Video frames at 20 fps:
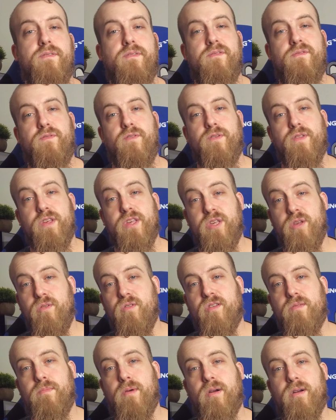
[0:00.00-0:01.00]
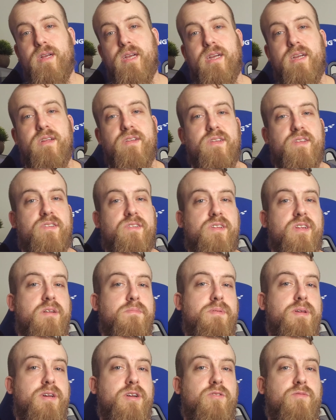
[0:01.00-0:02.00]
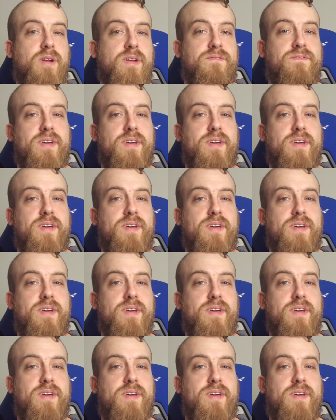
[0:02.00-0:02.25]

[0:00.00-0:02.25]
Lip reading: for the used market, because this is going to be a great